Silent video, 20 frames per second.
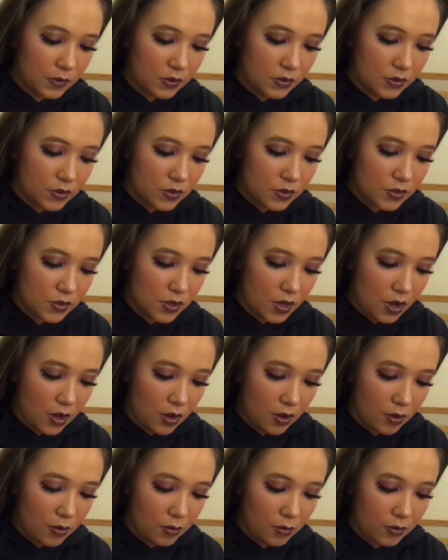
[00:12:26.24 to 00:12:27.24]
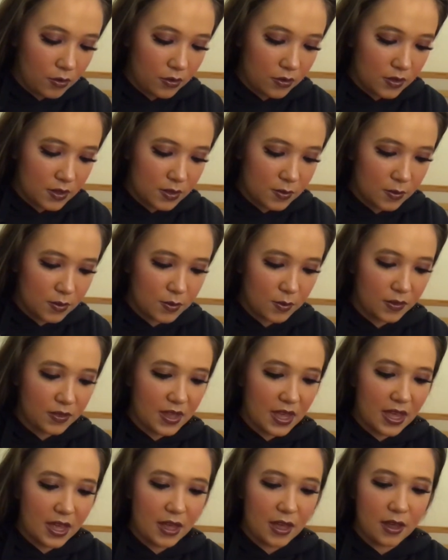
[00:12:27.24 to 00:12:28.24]
So this was what
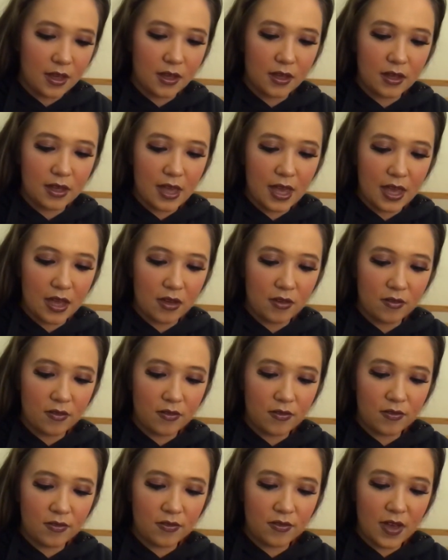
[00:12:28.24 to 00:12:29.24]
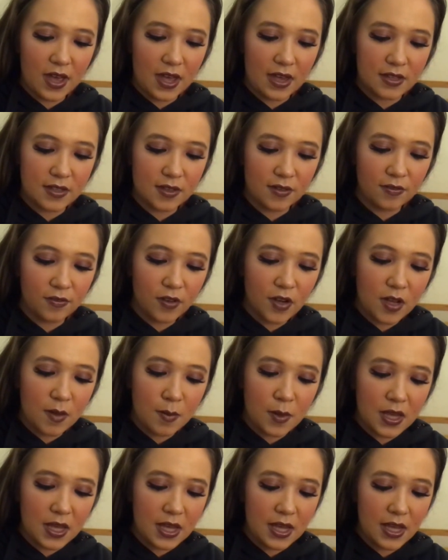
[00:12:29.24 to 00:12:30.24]
they gave as a
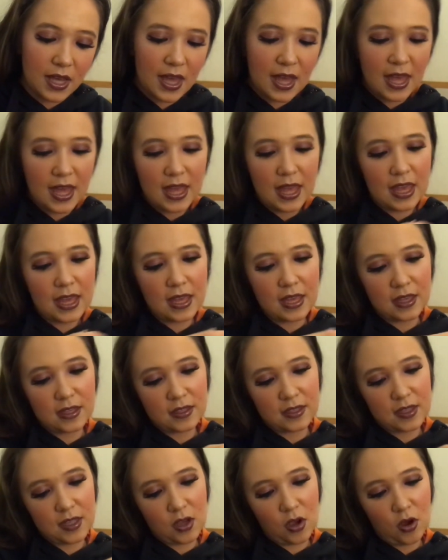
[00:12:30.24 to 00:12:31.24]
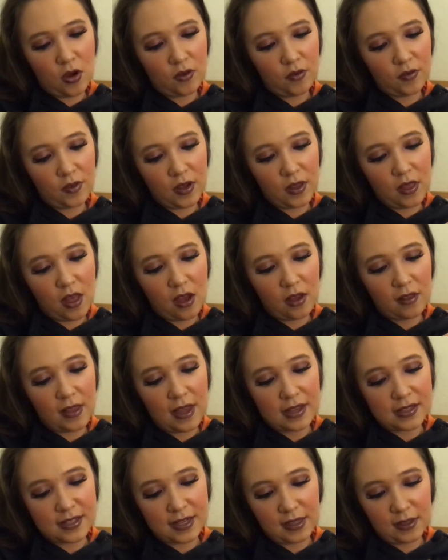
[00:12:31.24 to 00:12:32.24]
freebie. It is the Ofra Long
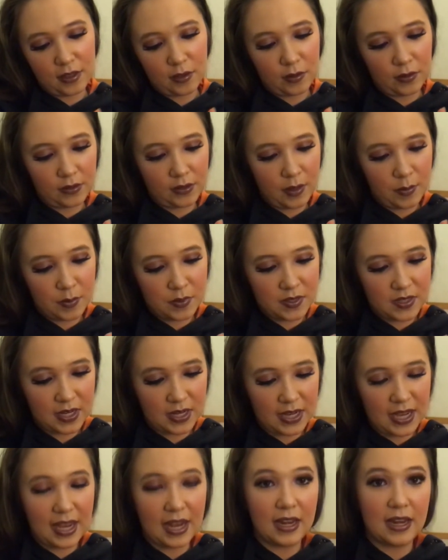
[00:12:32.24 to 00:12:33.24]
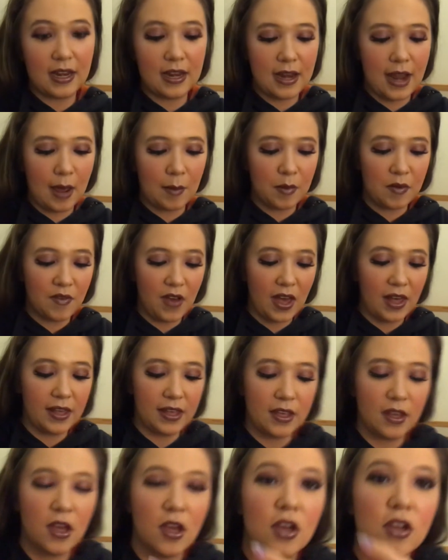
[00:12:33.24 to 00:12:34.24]
Lasting Liquid Lipstick in Napa
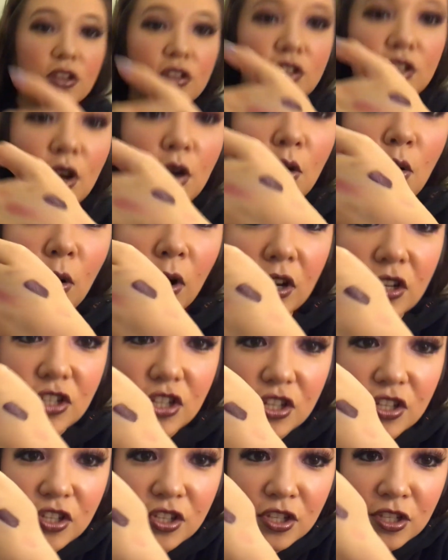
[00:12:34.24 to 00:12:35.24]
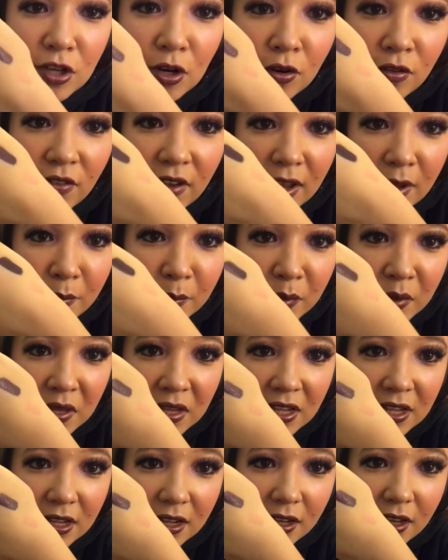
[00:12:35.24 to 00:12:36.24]
Valley. So gorgeous, so
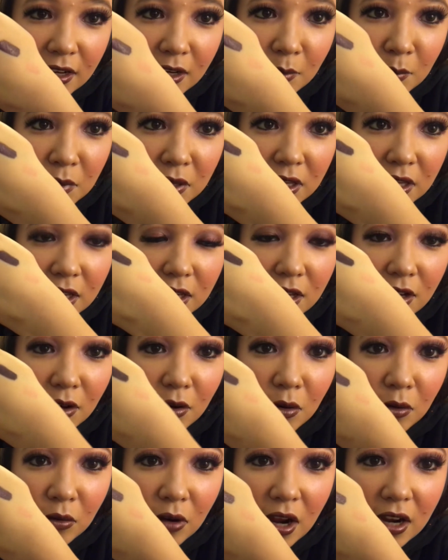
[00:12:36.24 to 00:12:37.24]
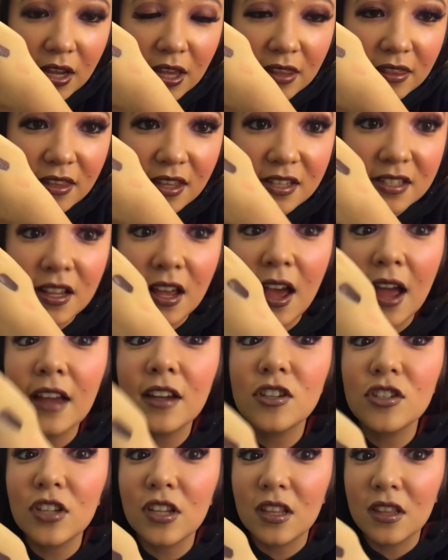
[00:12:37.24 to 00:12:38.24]
vampy. Gonna be rocking this.
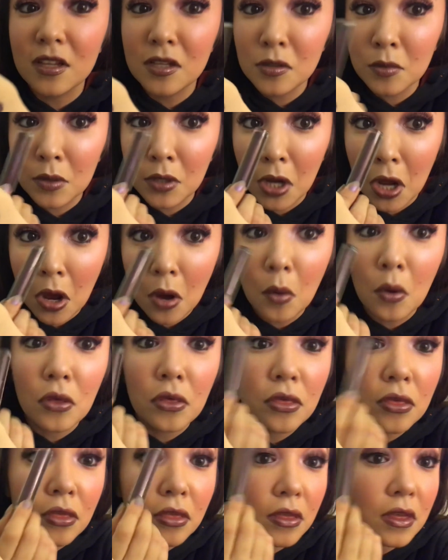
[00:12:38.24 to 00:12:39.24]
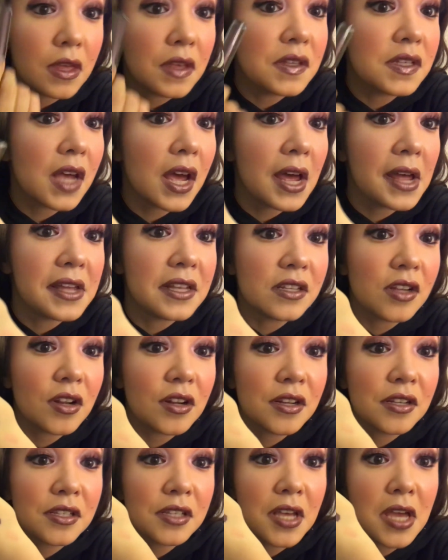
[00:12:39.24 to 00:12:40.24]
Actually, this would go with these eyes,
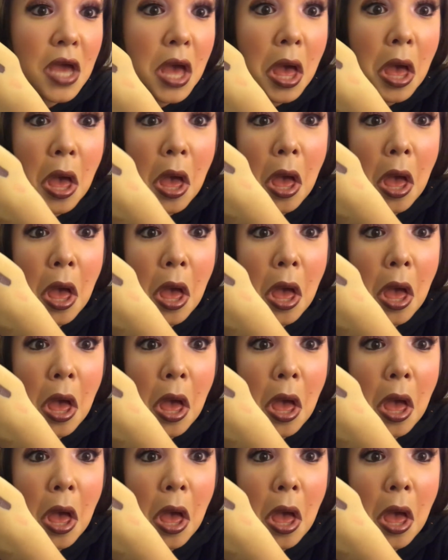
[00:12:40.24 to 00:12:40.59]
honestly.